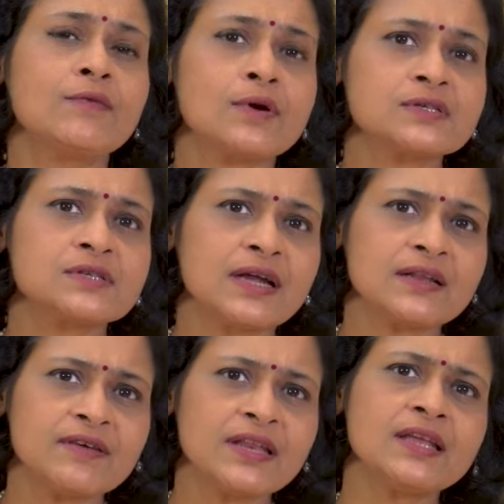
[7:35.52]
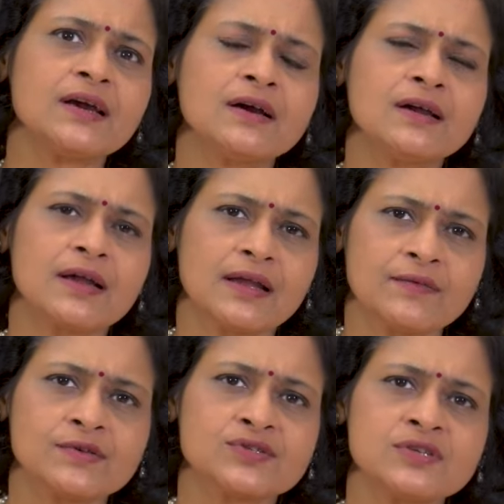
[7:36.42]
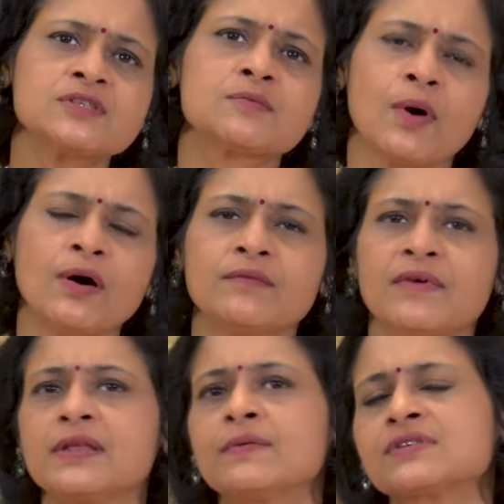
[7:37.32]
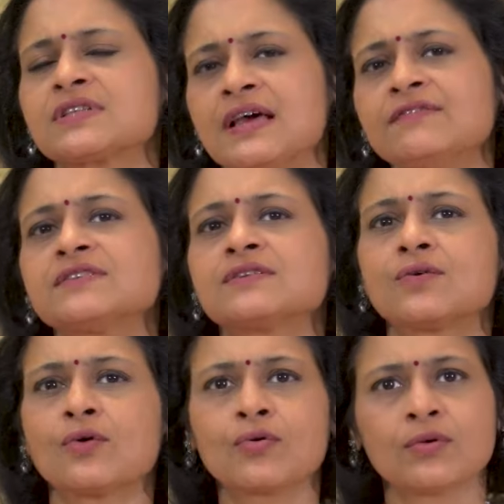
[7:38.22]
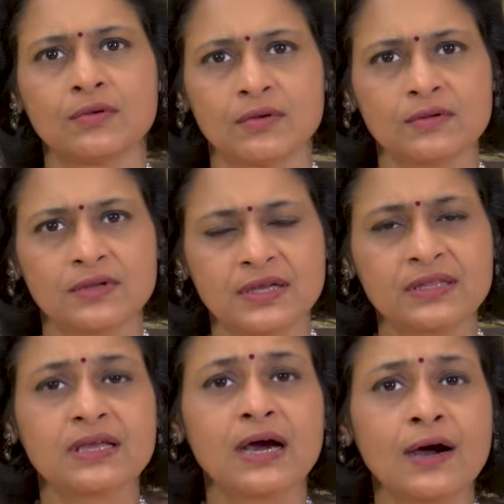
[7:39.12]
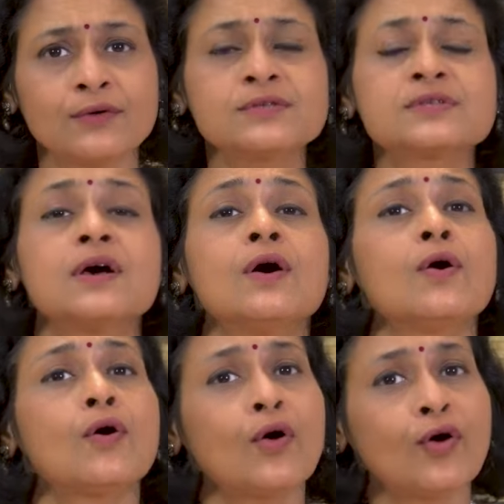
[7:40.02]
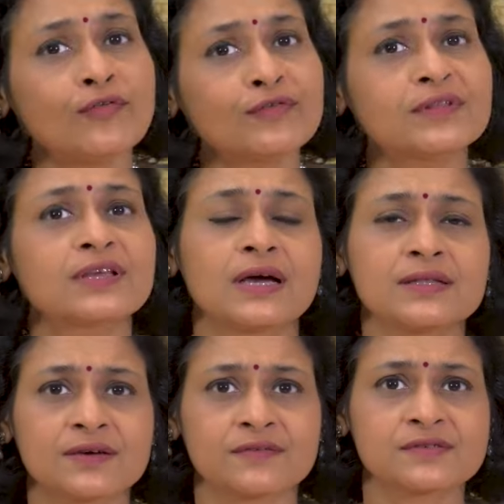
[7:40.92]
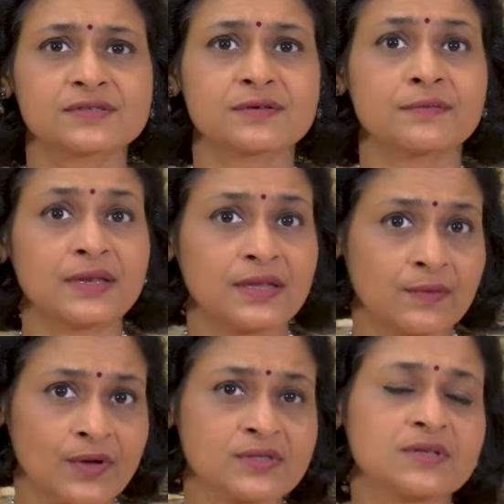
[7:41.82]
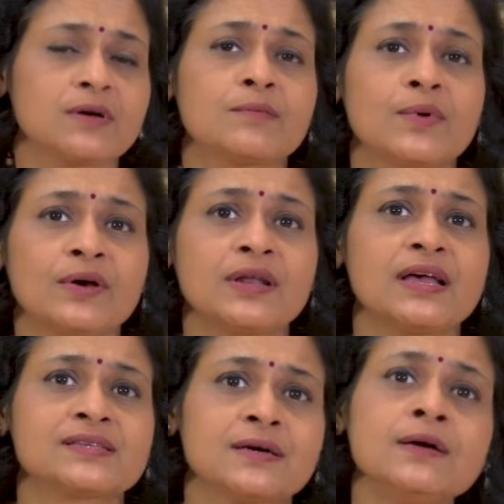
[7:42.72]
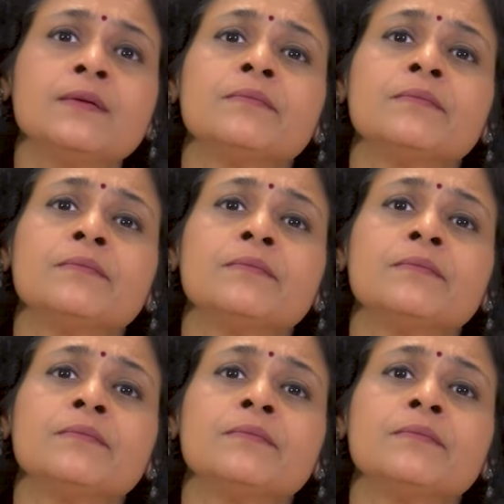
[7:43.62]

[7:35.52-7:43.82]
was at a very young, he was just born when he was left in Gokul in the house of the Yadavs when he was born as a